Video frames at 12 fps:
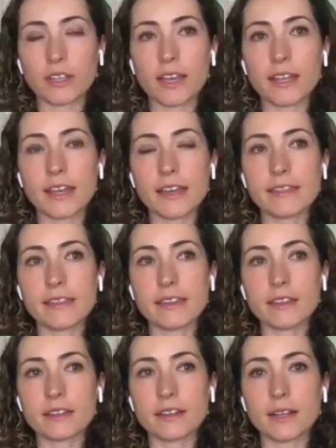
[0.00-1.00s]
And I
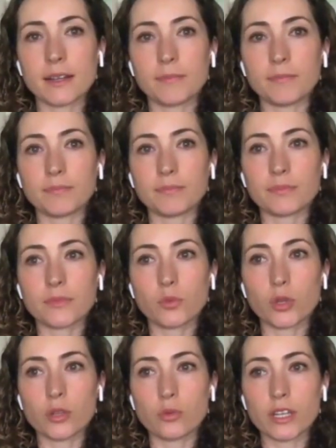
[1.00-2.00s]
think um,
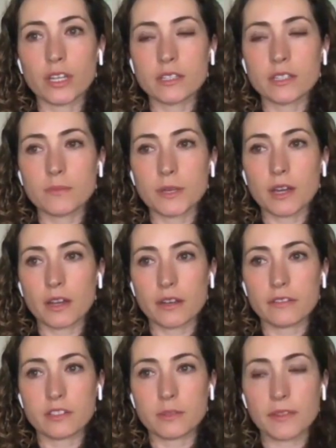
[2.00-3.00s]
we, we need to be
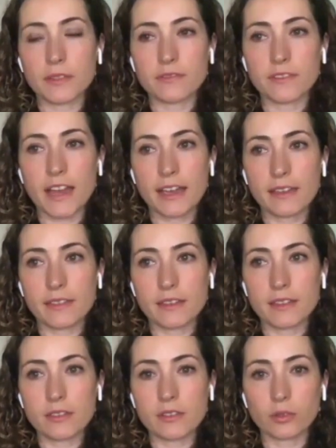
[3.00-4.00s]
honest about the fact
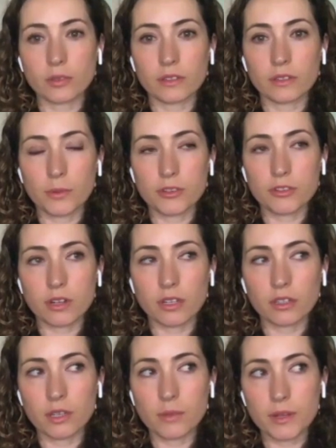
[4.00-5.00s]
that there's only so much
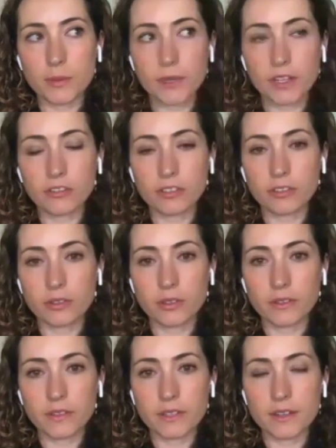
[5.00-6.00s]
curriculum that a PhD
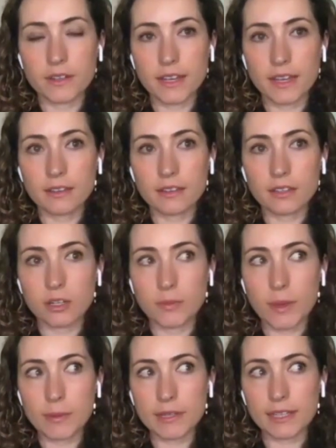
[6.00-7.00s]
student's going to take. You know,
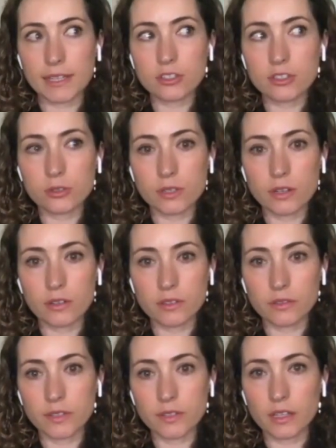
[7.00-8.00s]
maybe like two years
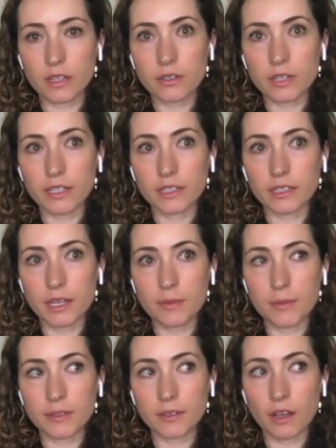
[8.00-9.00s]
of solid
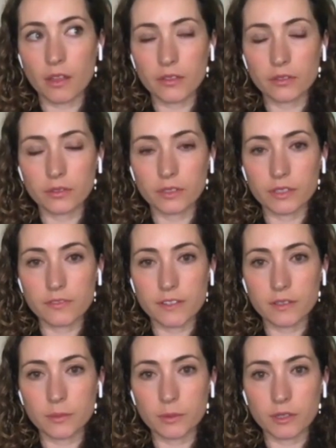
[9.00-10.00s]
curriculum is all that's really
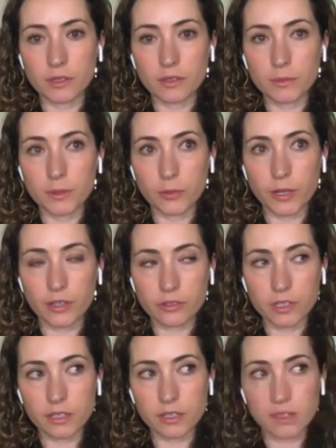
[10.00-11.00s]
feasible because we also
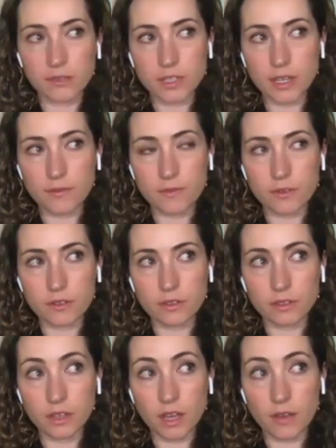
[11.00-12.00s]
need to leave time for
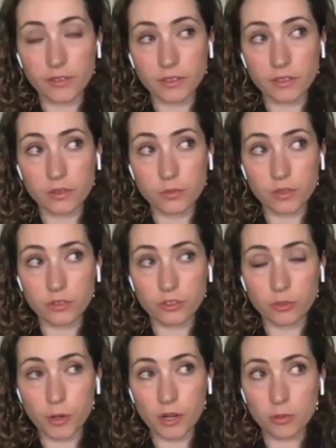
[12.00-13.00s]
obviously the
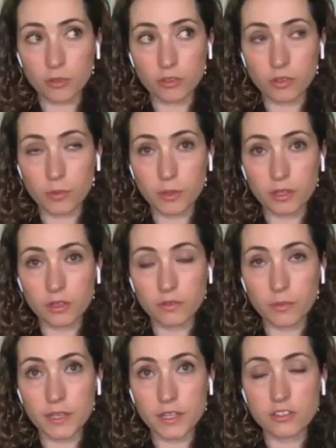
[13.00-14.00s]
research part, which is the bulk of
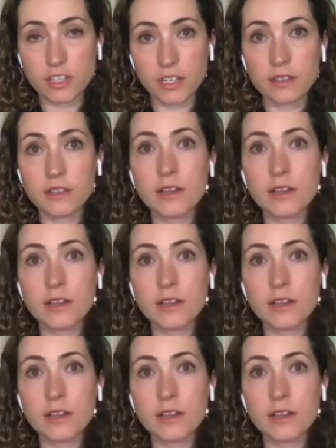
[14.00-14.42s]
a PhD.